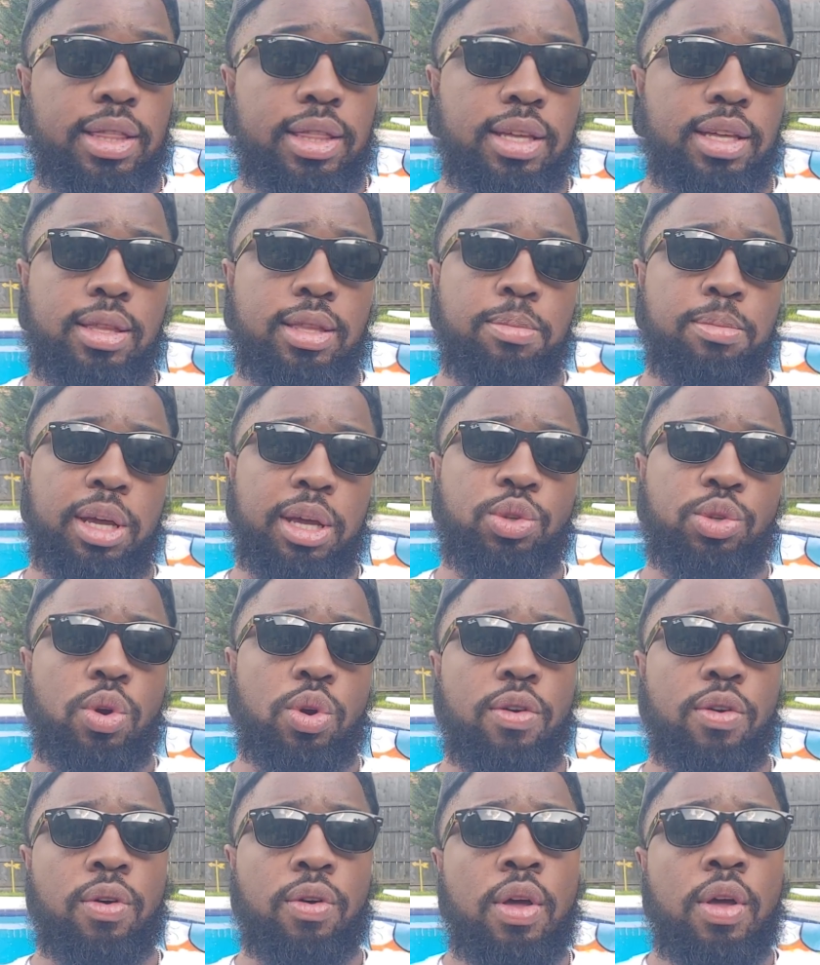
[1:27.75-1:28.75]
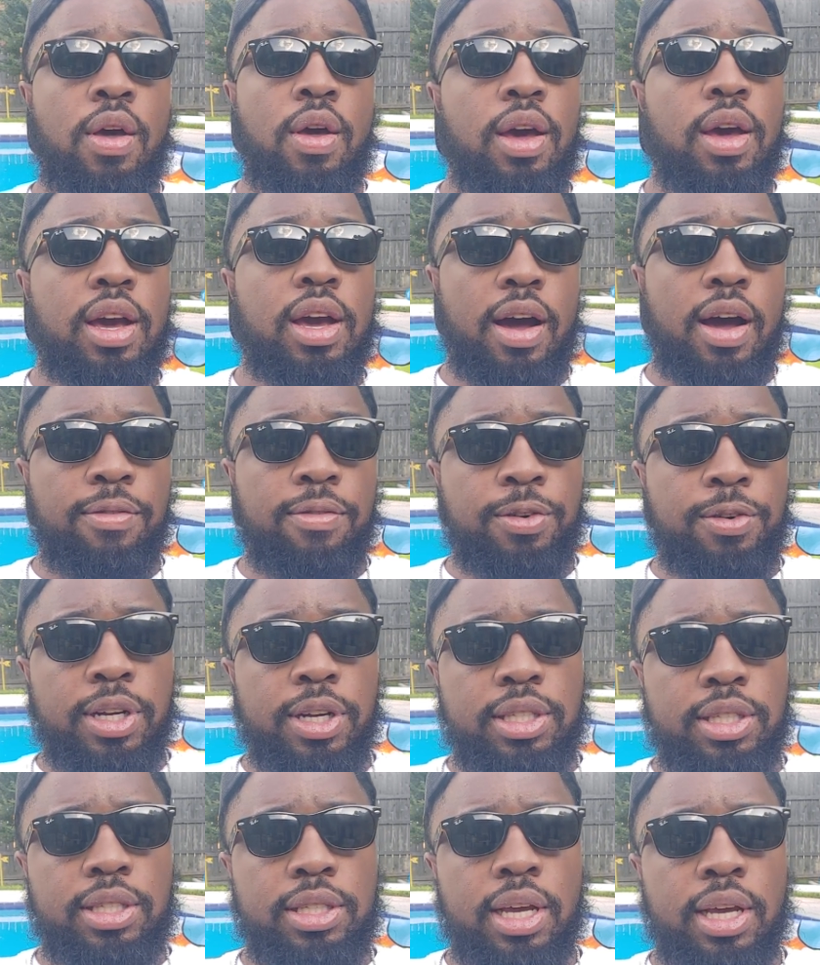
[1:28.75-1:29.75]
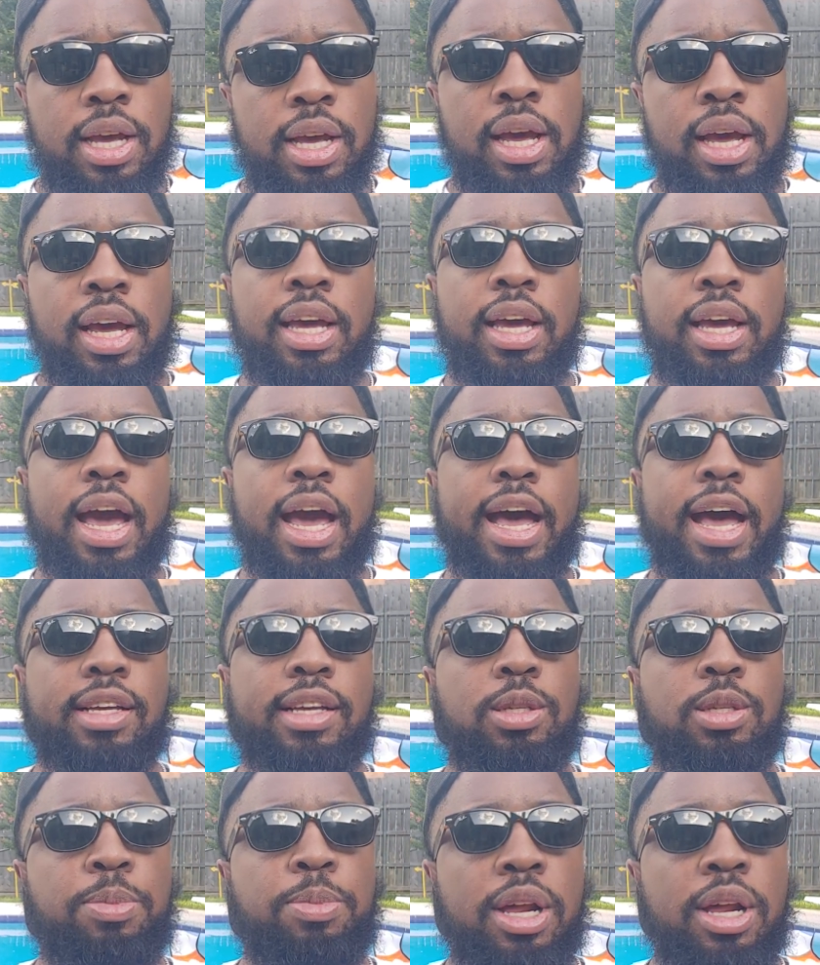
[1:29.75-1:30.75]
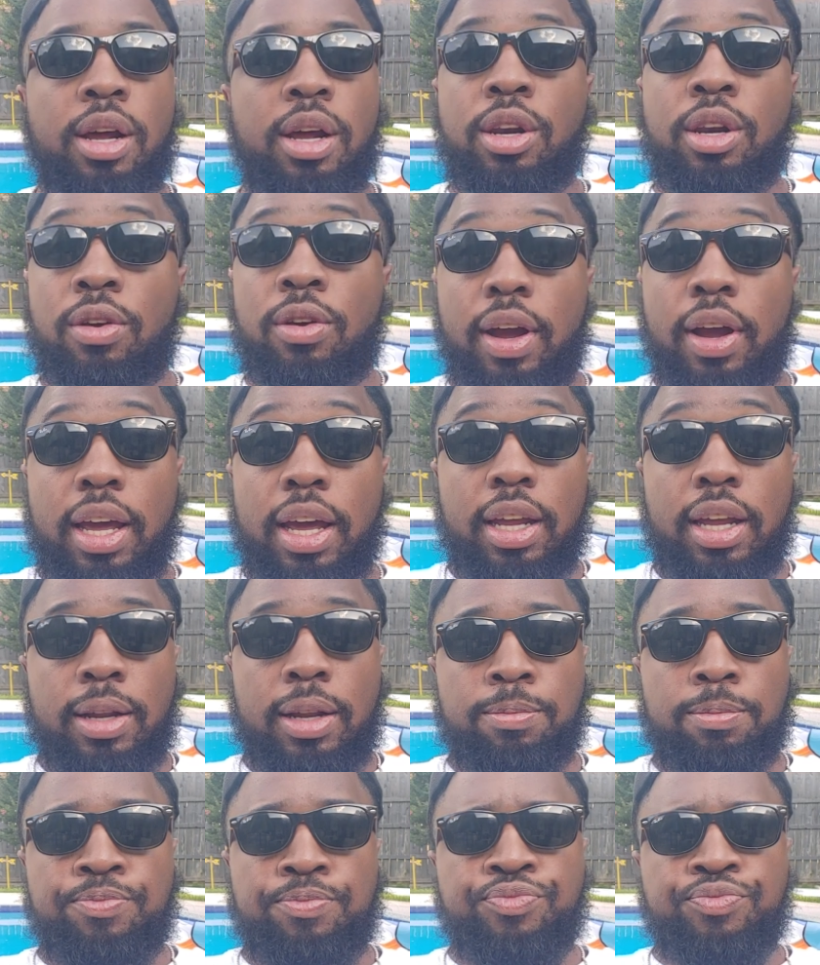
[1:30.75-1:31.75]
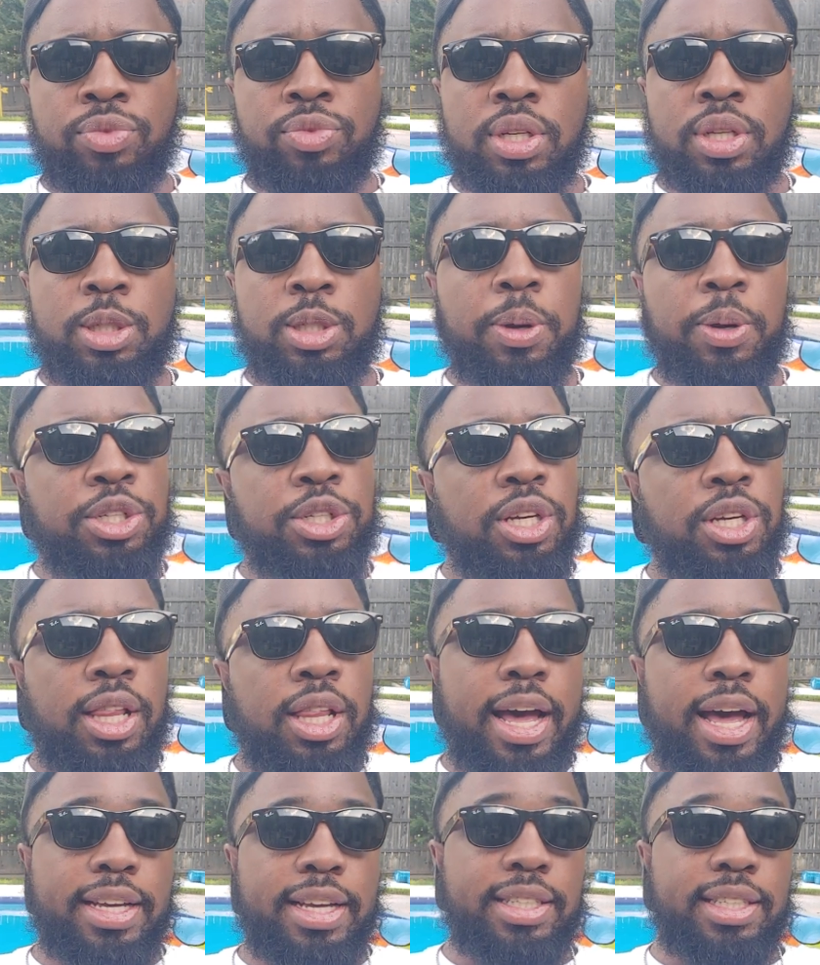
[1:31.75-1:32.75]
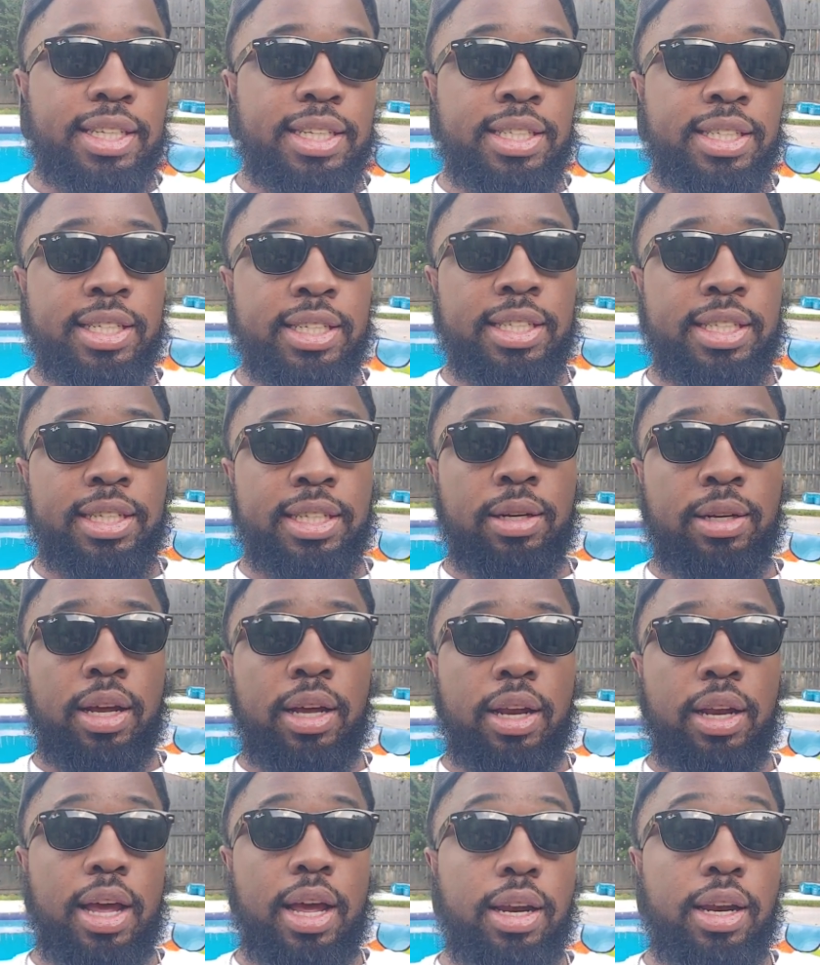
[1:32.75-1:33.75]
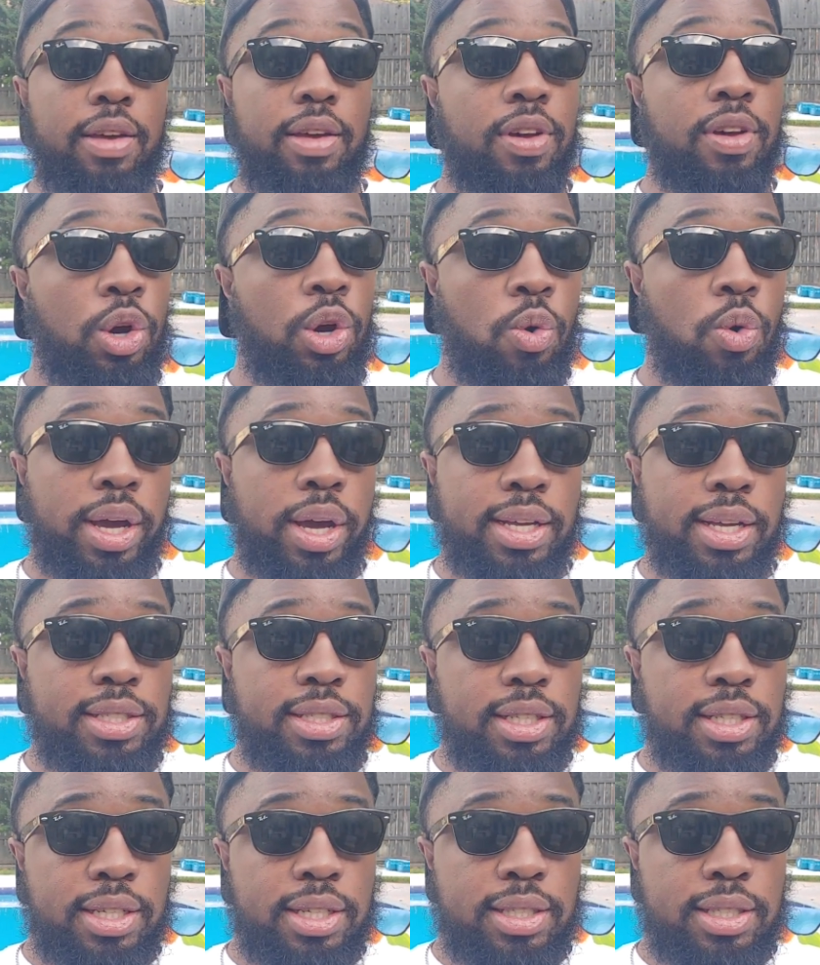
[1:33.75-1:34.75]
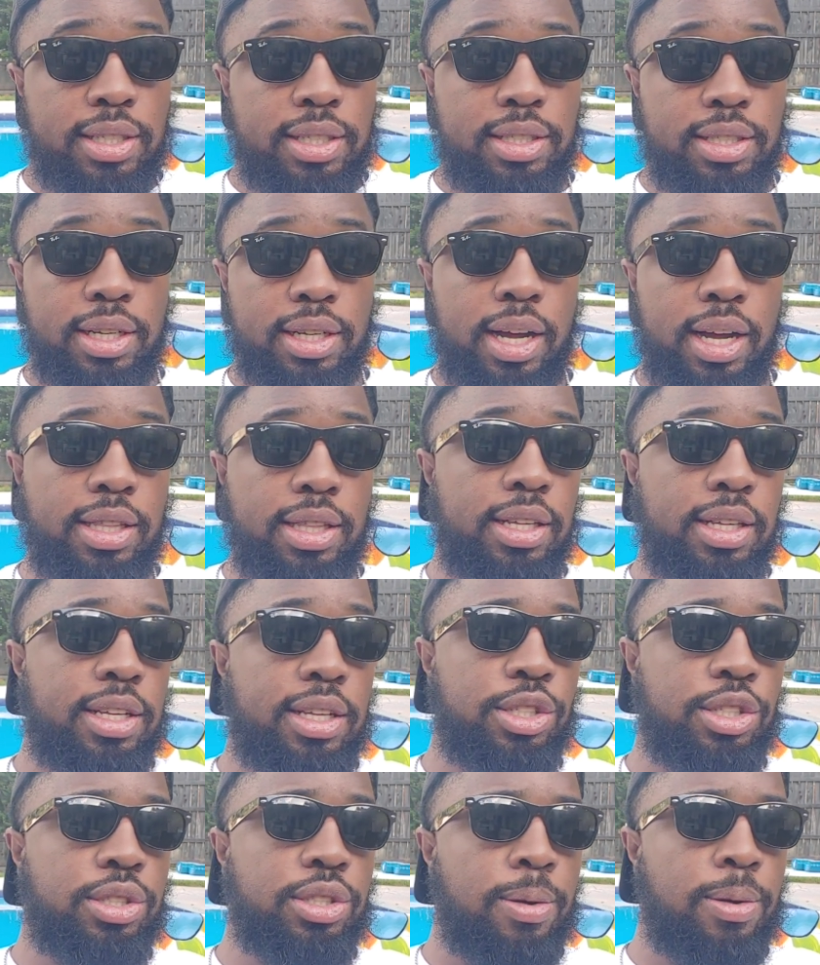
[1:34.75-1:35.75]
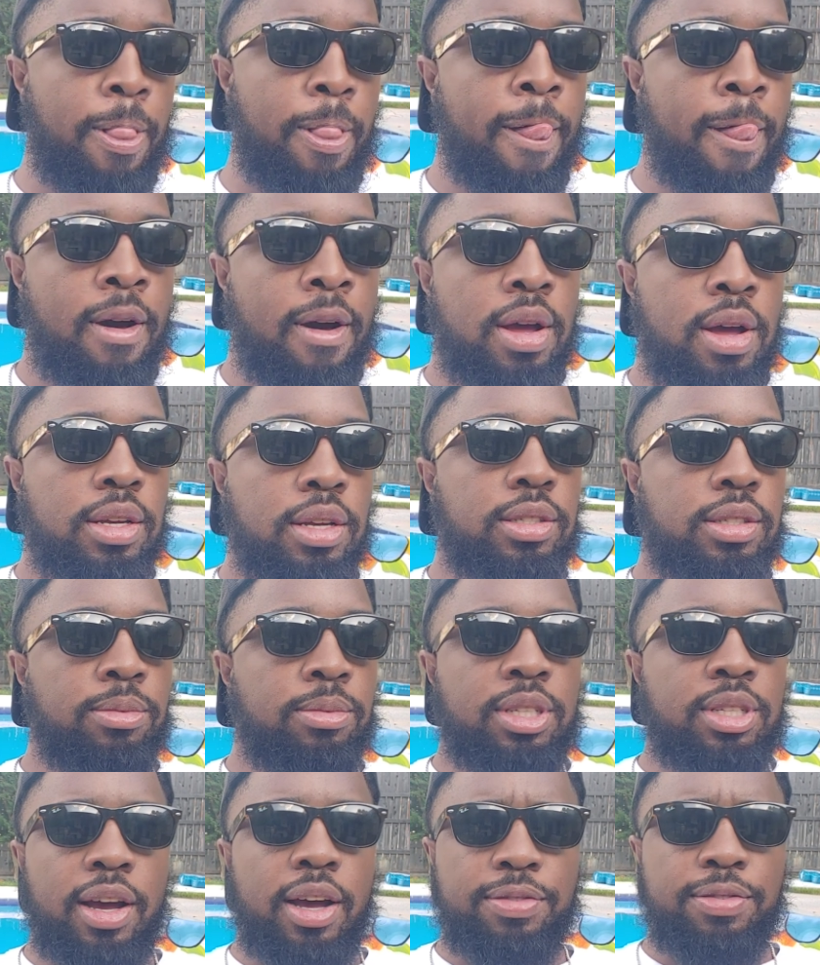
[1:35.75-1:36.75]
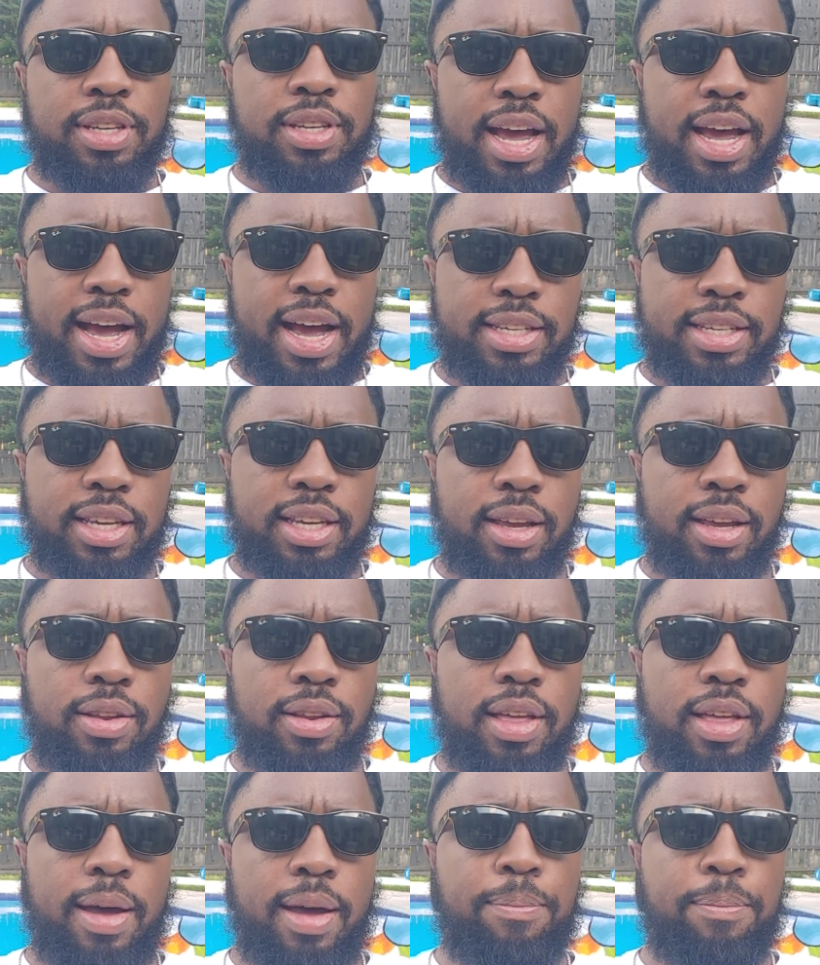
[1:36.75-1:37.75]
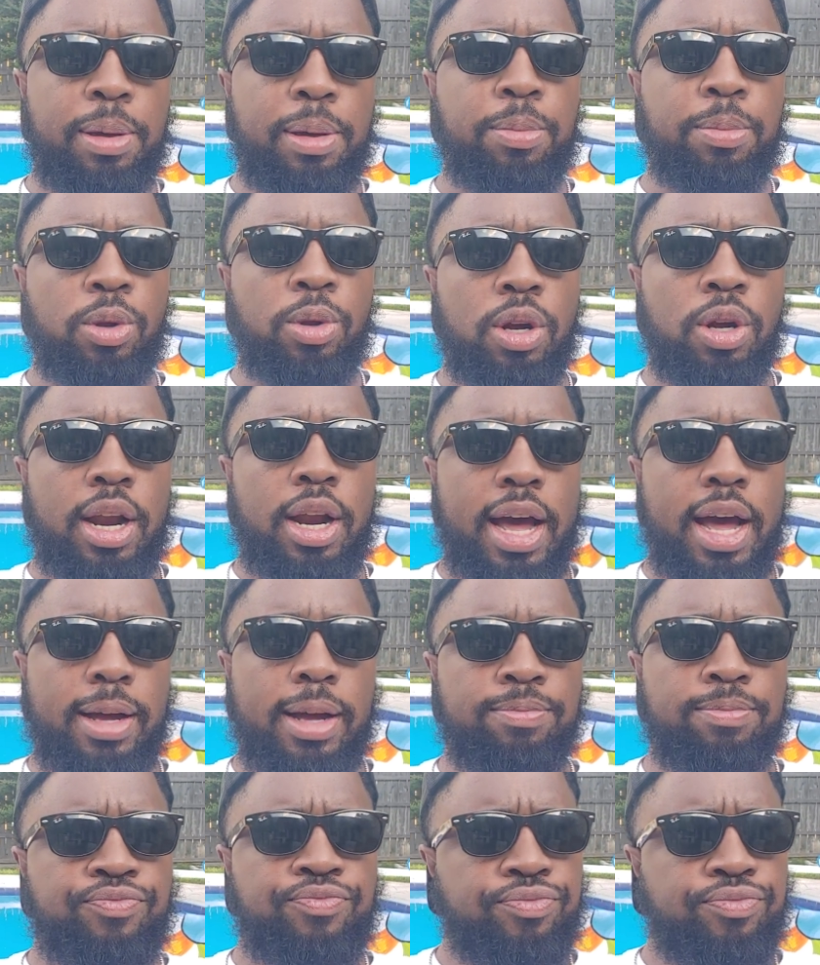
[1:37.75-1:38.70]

I think the Big 12 conference has been underrated, especially last season and even going into this season. I think there's some tough tasks that people are not